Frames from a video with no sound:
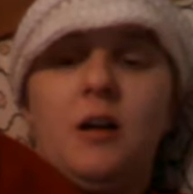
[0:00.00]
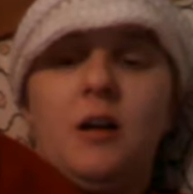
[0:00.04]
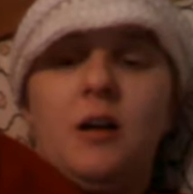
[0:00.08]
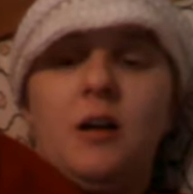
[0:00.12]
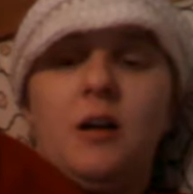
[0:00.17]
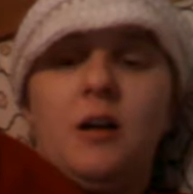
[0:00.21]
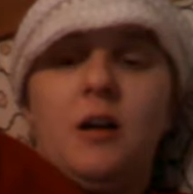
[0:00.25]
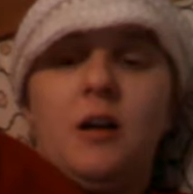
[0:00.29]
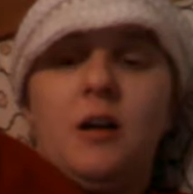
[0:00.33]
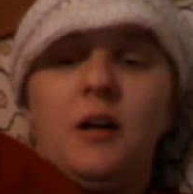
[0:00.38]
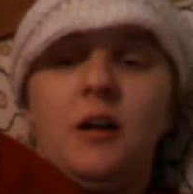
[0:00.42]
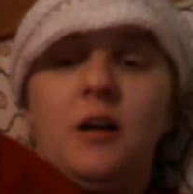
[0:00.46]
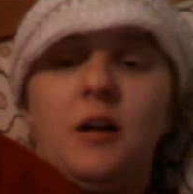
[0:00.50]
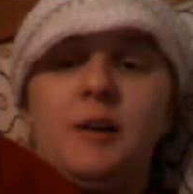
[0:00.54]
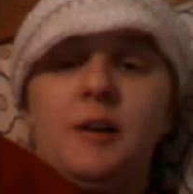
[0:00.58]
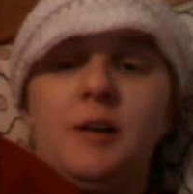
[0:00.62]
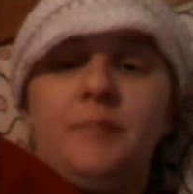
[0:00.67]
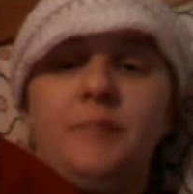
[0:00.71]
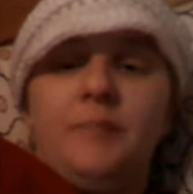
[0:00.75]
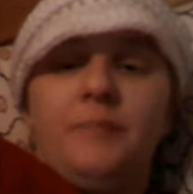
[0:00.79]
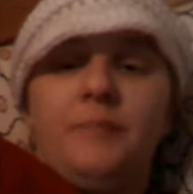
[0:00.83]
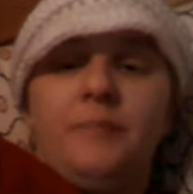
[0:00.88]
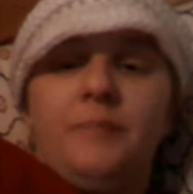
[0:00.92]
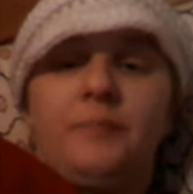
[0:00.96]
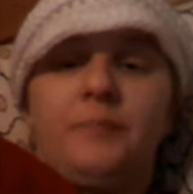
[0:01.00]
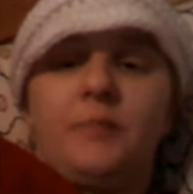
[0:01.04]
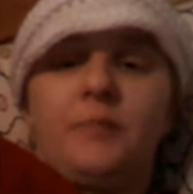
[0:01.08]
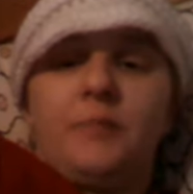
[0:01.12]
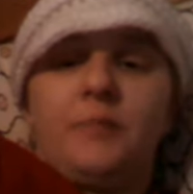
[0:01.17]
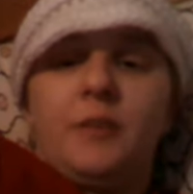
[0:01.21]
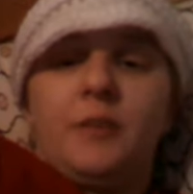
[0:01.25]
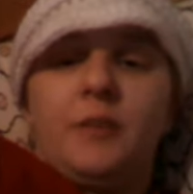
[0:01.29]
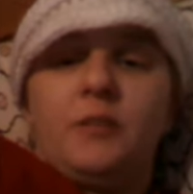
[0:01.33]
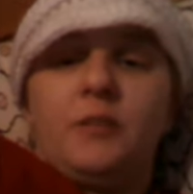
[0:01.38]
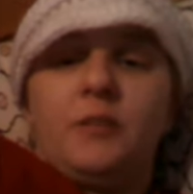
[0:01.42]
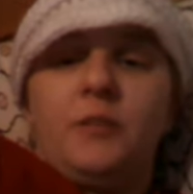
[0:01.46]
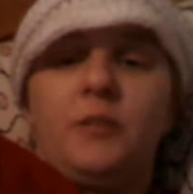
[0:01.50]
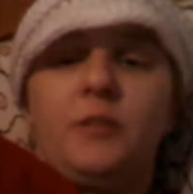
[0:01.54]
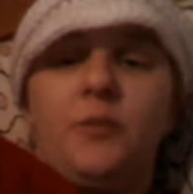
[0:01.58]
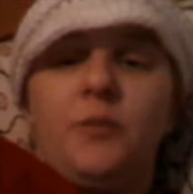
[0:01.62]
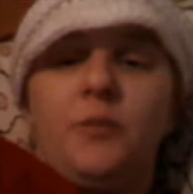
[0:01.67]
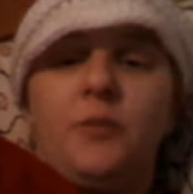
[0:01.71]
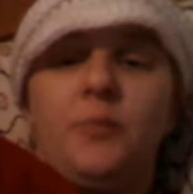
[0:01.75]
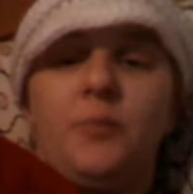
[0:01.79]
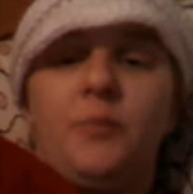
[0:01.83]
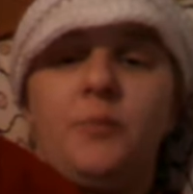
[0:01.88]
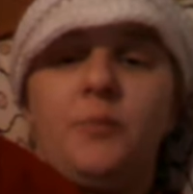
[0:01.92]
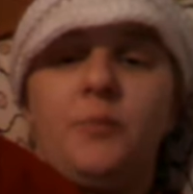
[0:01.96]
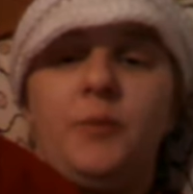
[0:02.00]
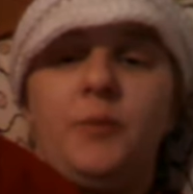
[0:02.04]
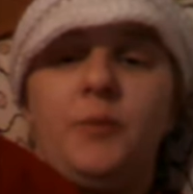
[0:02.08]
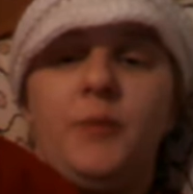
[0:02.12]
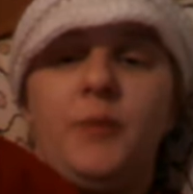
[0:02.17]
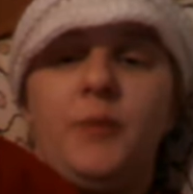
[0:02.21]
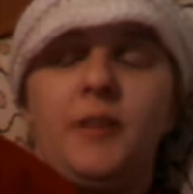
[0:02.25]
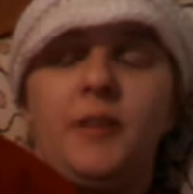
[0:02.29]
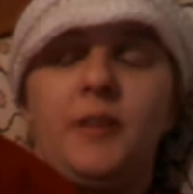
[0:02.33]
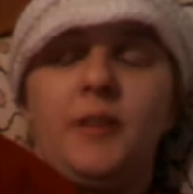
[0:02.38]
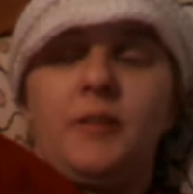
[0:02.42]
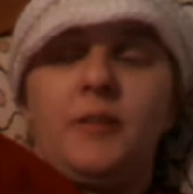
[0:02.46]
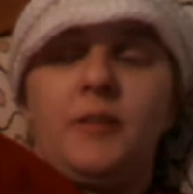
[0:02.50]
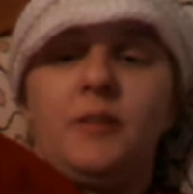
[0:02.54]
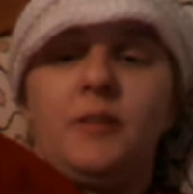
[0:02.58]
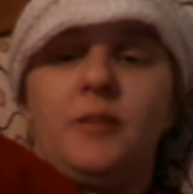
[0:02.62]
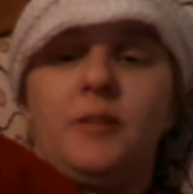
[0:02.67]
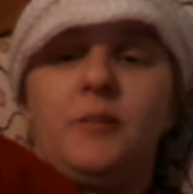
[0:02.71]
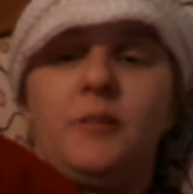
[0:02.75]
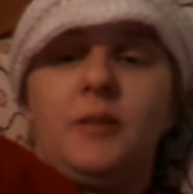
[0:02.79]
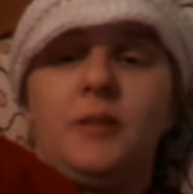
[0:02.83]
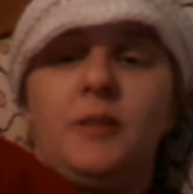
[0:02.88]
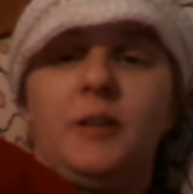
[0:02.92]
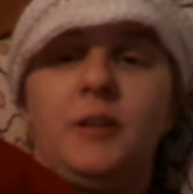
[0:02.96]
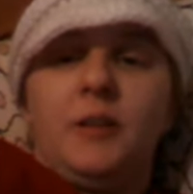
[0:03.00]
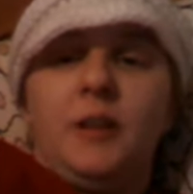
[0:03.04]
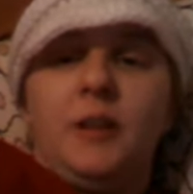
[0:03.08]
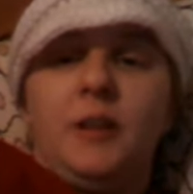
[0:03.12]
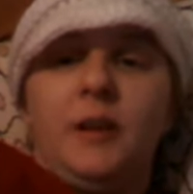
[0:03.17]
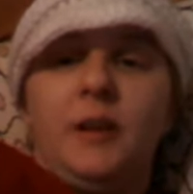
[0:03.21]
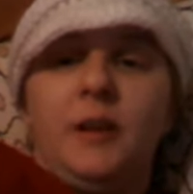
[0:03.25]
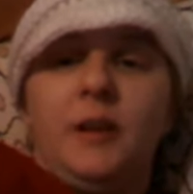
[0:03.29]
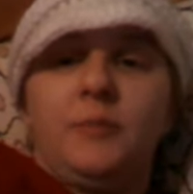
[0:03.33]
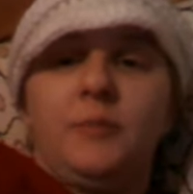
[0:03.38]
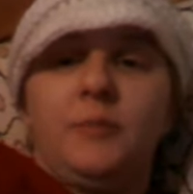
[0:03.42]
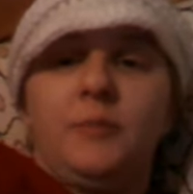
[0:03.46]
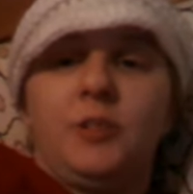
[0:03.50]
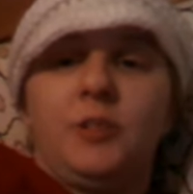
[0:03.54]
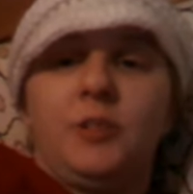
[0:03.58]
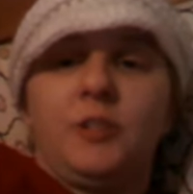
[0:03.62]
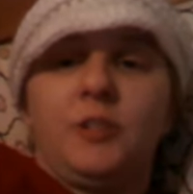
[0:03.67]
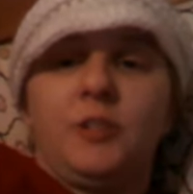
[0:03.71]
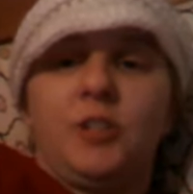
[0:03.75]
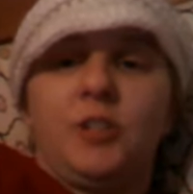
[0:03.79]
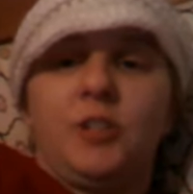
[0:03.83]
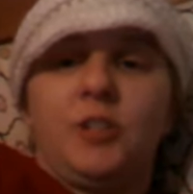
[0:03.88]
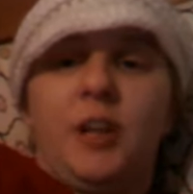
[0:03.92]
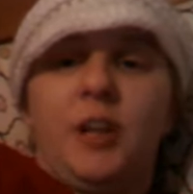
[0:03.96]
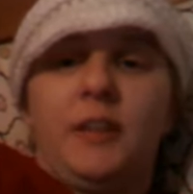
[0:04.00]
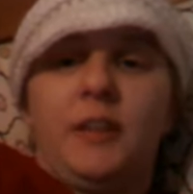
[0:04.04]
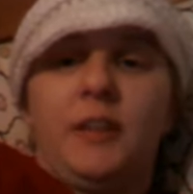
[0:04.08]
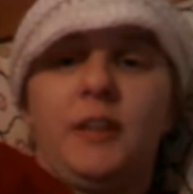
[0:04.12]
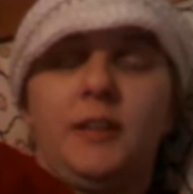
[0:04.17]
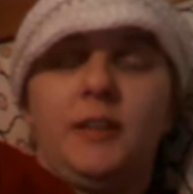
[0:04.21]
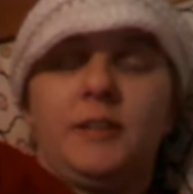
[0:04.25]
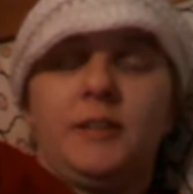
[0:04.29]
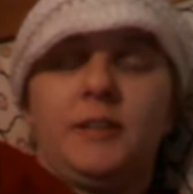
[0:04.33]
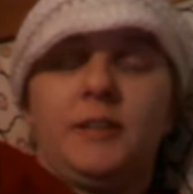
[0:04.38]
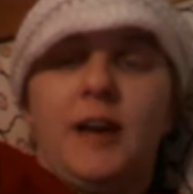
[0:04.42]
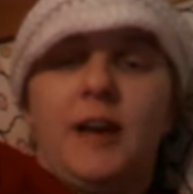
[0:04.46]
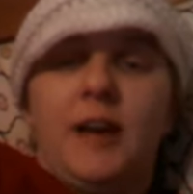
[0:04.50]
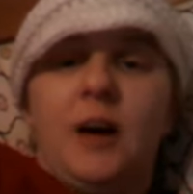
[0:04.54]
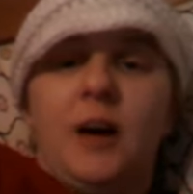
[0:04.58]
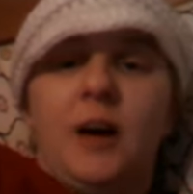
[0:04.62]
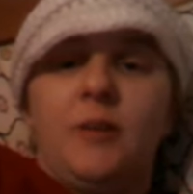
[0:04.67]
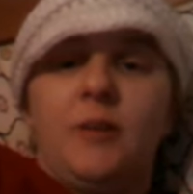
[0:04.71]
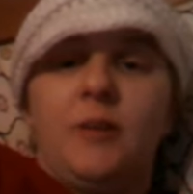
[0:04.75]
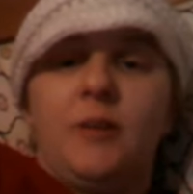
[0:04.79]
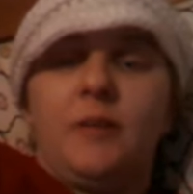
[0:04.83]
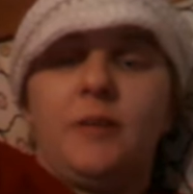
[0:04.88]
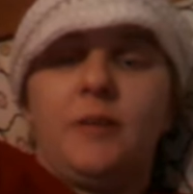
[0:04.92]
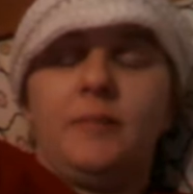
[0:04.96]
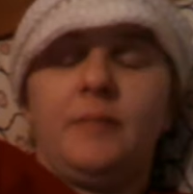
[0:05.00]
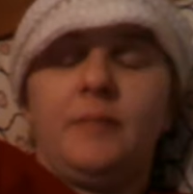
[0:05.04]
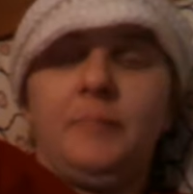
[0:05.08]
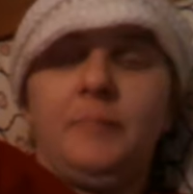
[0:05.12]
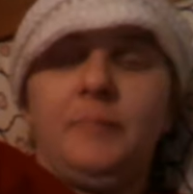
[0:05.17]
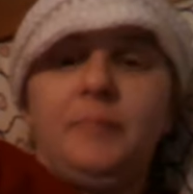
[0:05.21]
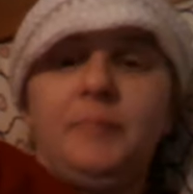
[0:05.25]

Um, so we went though, just to check things out, and